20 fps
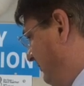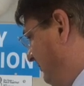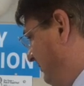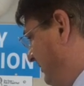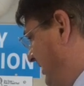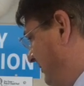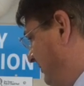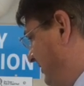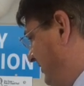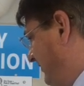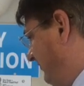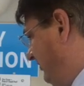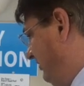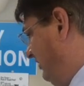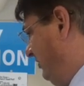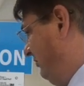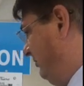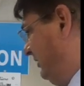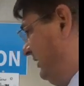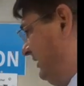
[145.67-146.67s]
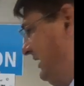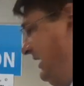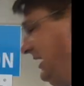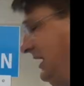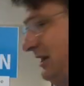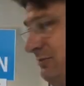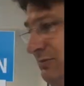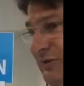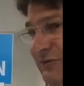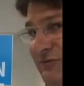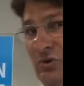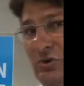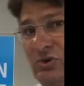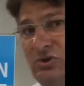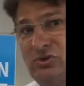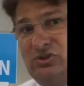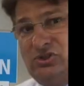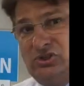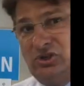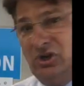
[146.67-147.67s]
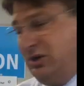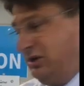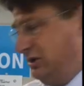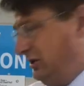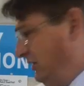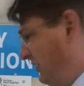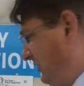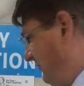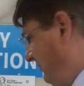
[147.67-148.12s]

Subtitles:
maybe even lower it again before you start